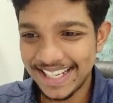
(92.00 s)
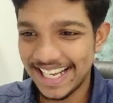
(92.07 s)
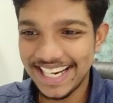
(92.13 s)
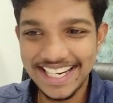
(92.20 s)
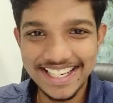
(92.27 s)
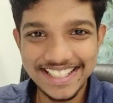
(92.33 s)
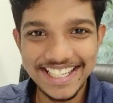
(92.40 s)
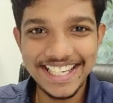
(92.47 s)

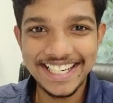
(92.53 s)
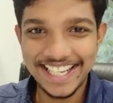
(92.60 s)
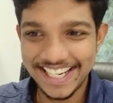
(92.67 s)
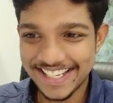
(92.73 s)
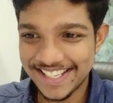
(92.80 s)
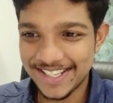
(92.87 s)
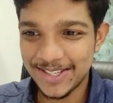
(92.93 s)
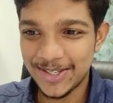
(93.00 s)
a nerdy
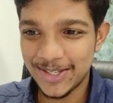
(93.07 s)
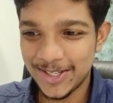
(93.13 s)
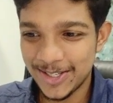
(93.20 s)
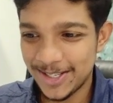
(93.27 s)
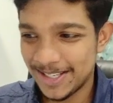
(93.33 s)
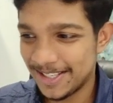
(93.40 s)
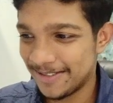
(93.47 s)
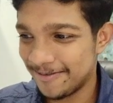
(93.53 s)
text
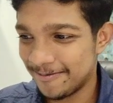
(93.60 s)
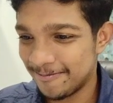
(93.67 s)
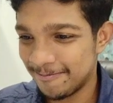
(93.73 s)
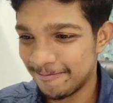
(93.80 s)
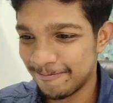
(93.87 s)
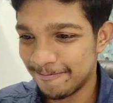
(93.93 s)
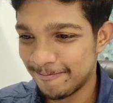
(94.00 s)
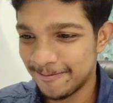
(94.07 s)
or
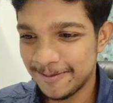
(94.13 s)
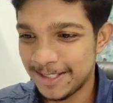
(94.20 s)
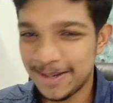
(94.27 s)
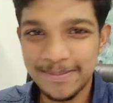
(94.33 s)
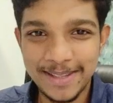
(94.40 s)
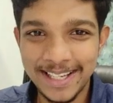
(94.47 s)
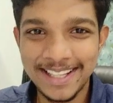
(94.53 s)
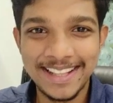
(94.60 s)

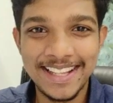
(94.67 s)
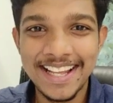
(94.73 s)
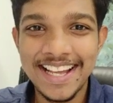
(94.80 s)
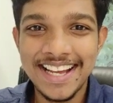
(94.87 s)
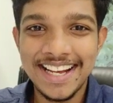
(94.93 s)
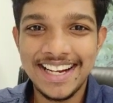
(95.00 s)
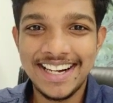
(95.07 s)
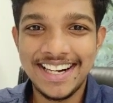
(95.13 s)
something
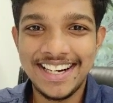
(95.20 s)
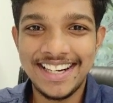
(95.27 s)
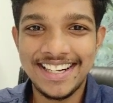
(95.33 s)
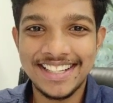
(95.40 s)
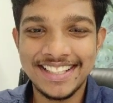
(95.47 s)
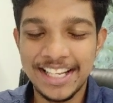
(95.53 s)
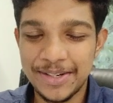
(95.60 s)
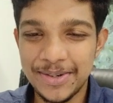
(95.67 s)

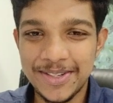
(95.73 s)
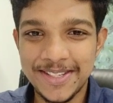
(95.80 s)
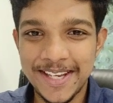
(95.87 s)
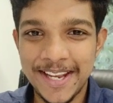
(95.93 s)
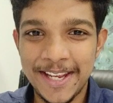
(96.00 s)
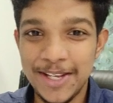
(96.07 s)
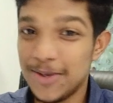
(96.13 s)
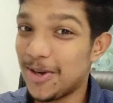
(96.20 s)
that would
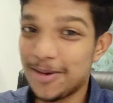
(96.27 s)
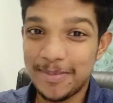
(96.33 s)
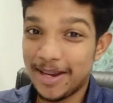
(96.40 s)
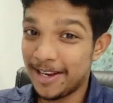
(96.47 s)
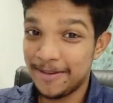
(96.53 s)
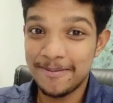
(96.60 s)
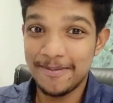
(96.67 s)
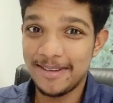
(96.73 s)
say you are
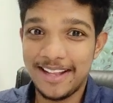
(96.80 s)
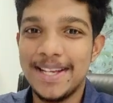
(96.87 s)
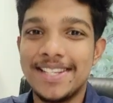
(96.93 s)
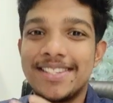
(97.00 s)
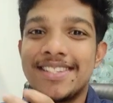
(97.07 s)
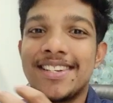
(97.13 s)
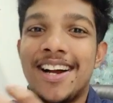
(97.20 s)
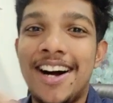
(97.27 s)
my
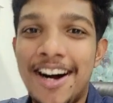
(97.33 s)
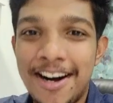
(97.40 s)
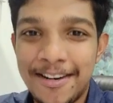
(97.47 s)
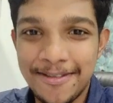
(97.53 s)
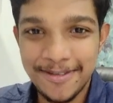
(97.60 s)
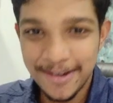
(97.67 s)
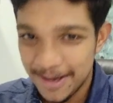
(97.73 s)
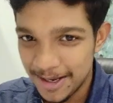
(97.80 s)
best
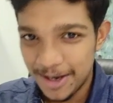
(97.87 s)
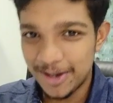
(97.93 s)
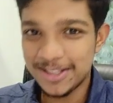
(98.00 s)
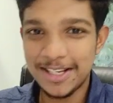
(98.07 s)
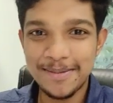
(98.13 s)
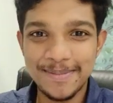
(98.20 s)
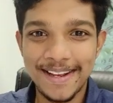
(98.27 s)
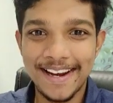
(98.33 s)
half
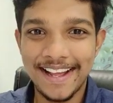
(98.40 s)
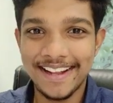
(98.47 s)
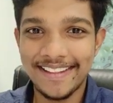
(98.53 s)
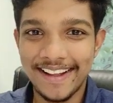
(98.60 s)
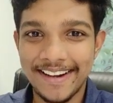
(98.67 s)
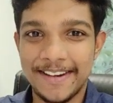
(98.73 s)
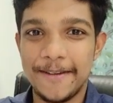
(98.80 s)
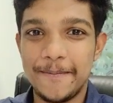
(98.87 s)
or something
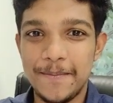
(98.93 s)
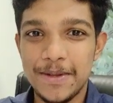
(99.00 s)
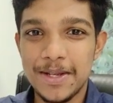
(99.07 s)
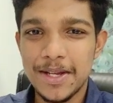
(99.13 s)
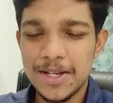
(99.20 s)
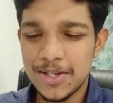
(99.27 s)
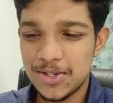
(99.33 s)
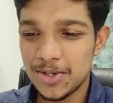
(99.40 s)
like that.
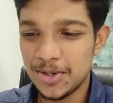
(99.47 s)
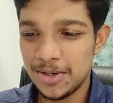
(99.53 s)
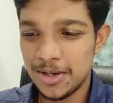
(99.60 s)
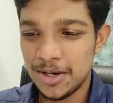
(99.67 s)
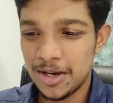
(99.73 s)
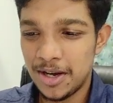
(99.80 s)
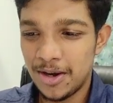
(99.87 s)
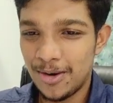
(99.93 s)

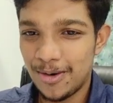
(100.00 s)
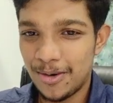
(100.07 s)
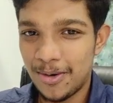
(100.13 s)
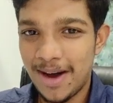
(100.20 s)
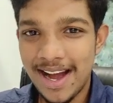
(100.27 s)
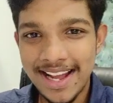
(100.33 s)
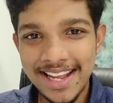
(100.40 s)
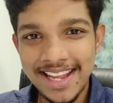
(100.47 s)
So
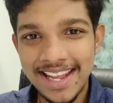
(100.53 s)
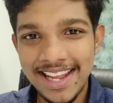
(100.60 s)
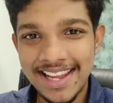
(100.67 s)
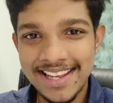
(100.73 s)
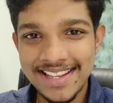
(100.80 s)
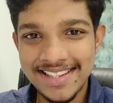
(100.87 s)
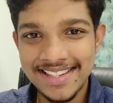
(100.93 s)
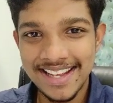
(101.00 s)
why
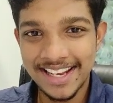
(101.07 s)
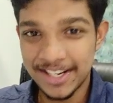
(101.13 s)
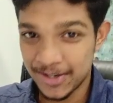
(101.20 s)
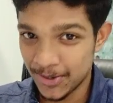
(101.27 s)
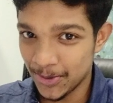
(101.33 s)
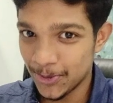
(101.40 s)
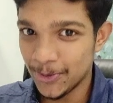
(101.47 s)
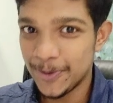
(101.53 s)
is it
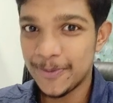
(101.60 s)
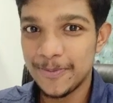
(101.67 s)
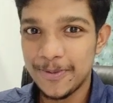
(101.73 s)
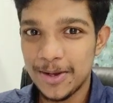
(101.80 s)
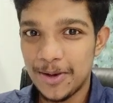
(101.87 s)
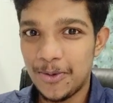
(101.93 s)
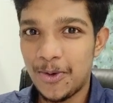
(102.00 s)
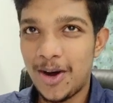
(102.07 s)
true?
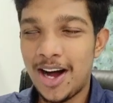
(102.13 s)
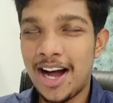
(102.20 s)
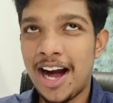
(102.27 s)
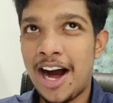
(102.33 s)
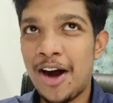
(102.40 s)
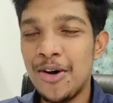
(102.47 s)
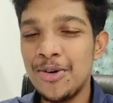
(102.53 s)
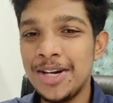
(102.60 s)

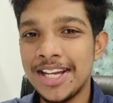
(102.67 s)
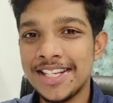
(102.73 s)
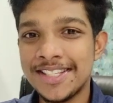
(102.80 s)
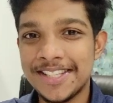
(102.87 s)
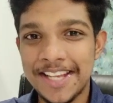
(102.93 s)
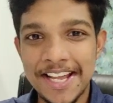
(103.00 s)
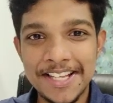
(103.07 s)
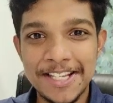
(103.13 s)
How
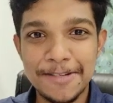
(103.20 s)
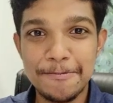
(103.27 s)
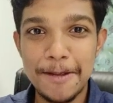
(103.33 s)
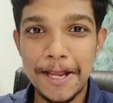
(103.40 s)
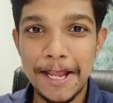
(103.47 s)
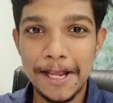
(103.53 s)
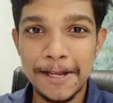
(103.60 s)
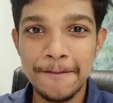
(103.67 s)
does CSS
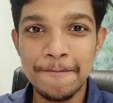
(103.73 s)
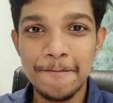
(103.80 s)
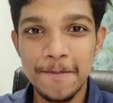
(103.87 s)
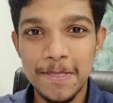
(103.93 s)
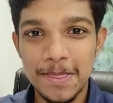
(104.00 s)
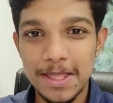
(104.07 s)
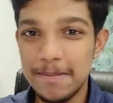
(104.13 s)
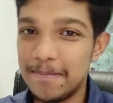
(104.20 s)
become
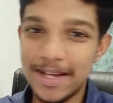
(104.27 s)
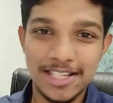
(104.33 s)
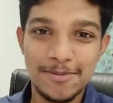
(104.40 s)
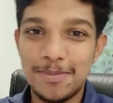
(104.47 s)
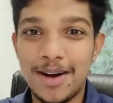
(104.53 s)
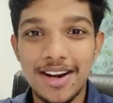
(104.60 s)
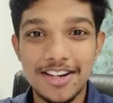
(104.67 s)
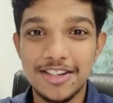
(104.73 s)
the
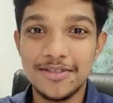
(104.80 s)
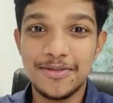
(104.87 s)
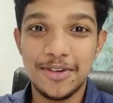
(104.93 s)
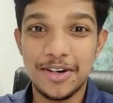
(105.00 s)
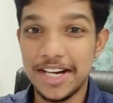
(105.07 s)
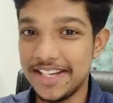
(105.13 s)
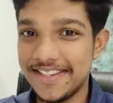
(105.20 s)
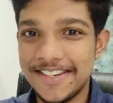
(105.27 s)
best partner
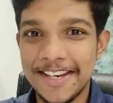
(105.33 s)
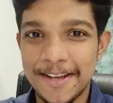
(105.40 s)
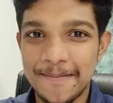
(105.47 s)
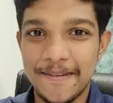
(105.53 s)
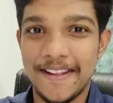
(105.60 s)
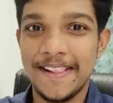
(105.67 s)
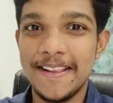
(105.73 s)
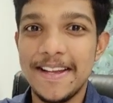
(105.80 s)
for
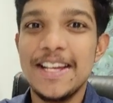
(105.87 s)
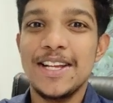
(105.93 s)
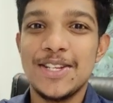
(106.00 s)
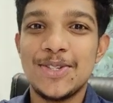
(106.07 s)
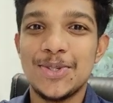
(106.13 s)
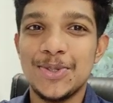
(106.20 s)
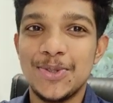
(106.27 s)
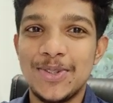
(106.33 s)
HTML?
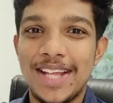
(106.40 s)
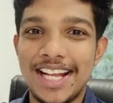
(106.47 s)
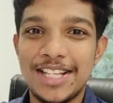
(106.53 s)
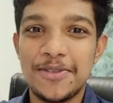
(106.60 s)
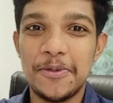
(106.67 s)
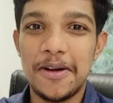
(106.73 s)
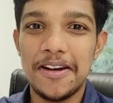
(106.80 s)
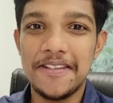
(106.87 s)
So
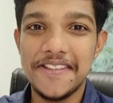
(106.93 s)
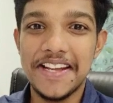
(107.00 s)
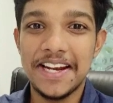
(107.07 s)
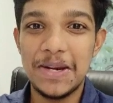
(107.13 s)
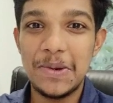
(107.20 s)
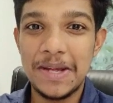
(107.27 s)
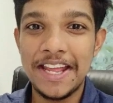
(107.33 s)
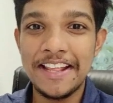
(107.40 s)
that's what we
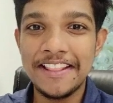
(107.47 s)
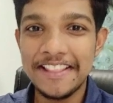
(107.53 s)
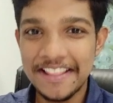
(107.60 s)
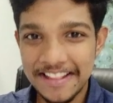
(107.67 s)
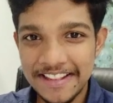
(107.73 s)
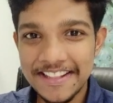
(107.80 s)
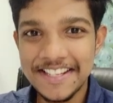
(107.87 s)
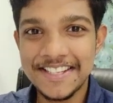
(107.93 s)
are looking
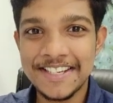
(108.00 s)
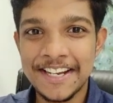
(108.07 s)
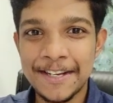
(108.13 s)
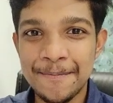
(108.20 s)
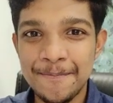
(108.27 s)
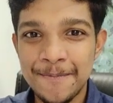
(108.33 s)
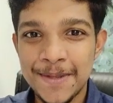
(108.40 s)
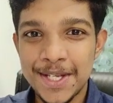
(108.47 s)
this
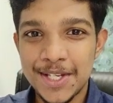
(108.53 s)
time.